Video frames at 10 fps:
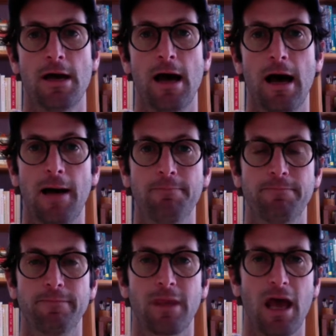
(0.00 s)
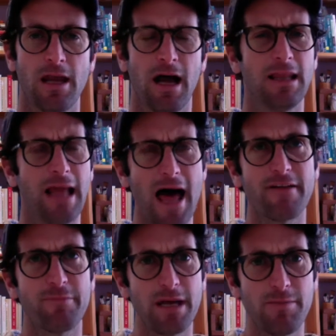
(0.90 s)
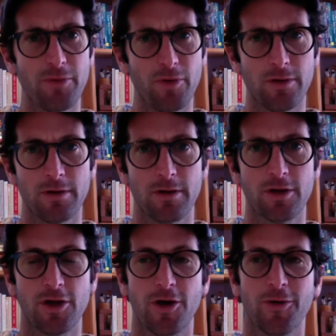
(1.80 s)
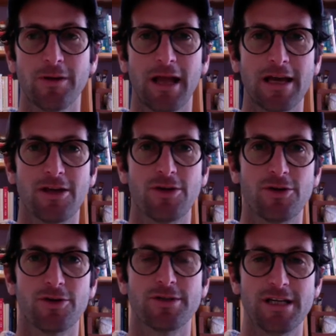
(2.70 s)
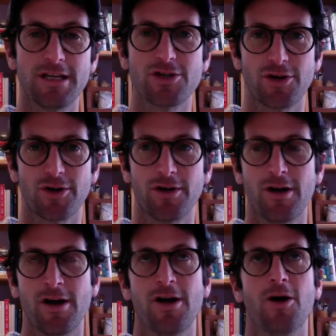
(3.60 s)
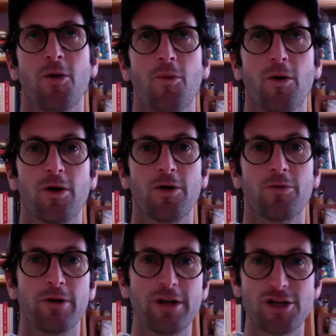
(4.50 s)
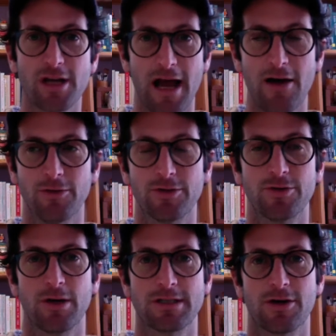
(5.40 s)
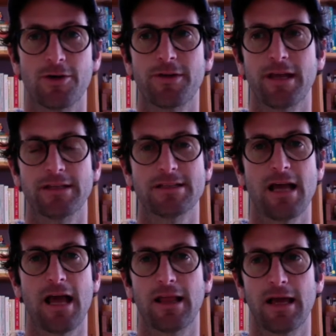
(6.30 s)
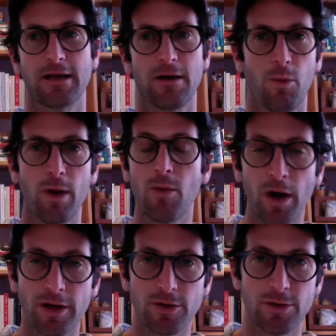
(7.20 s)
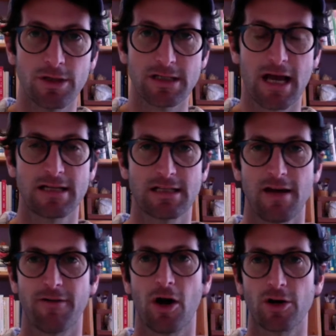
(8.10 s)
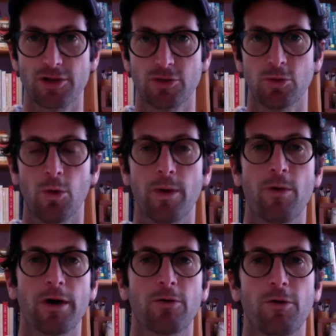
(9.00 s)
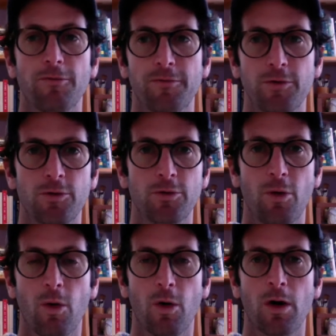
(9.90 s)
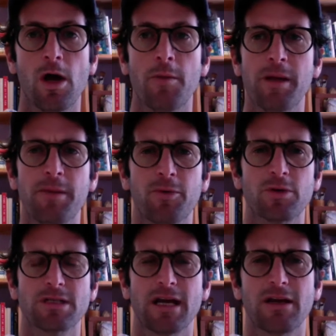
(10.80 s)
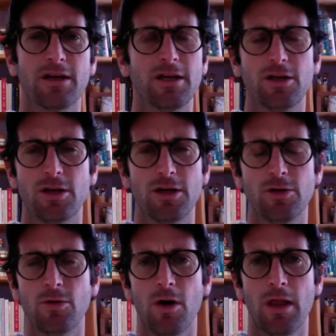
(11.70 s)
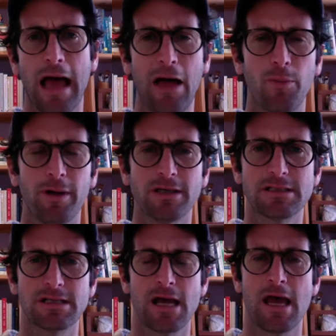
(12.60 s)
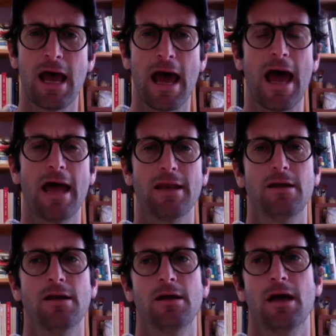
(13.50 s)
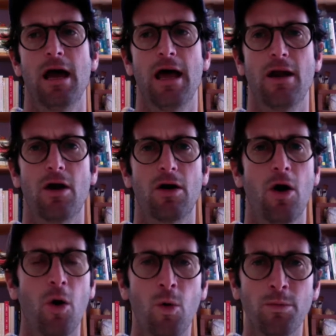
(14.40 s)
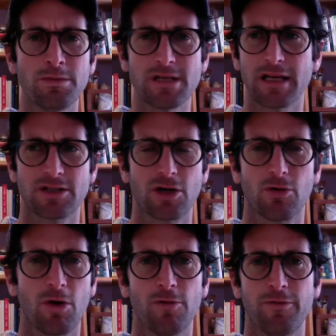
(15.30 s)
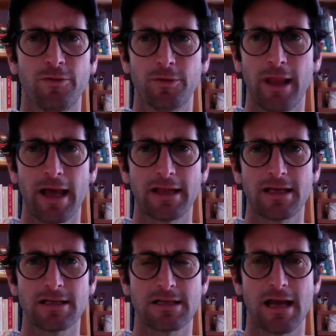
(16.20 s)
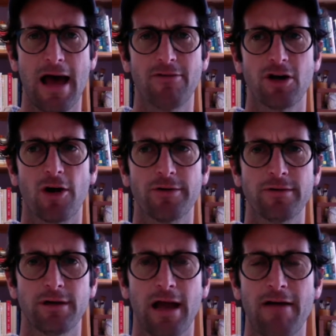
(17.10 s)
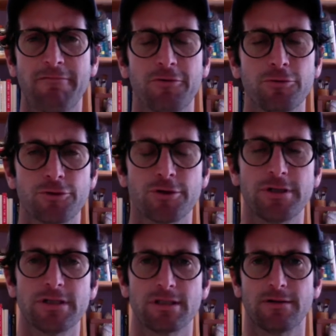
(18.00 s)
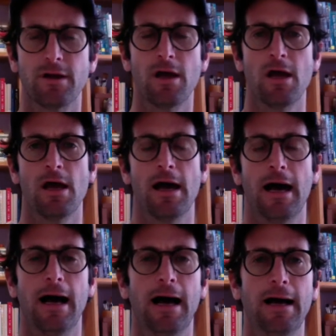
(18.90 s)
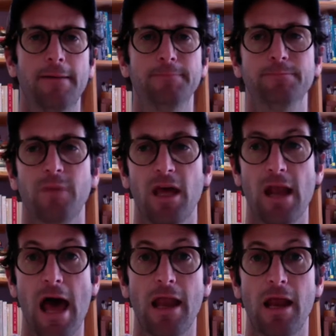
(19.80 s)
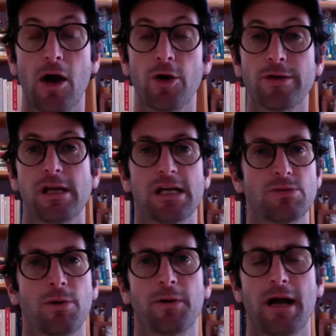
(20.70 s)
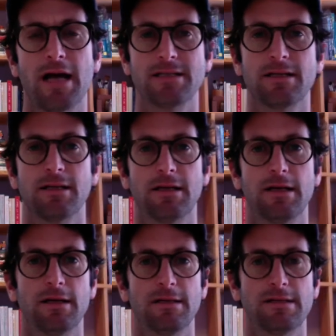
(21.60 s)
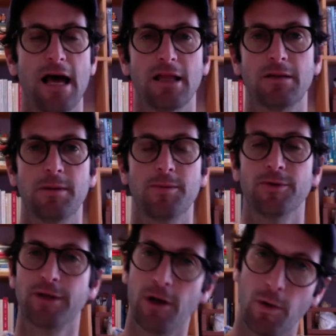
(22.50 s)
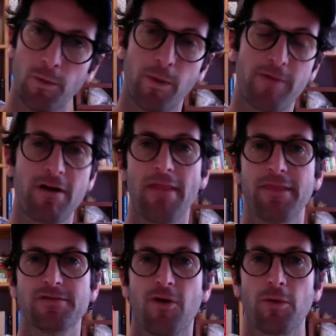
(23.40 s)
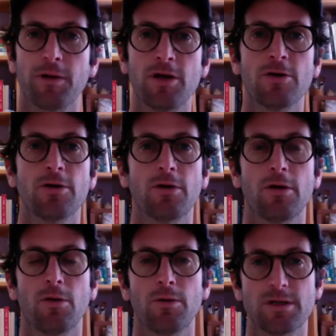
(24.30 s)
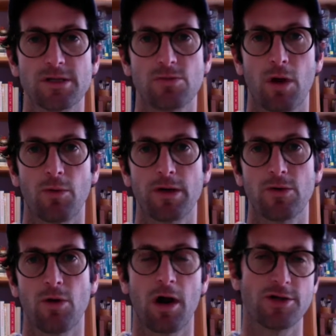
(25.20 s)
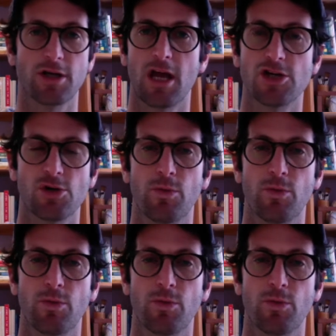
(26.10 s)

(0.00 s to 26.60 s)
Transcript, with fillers: Um, and a lot of people you know, like your teacher were reaching out to us at Earth Dance saying, like, we want to do this kind of stuff at our school. We want to grow food. Or people were saying, Can can you all help us at at our homes, like to grow food like this and have a garden and have fruit trees and um, and at Earth Dance, we were constantly telling people, you know, we've got this farm here. This is where we do our education.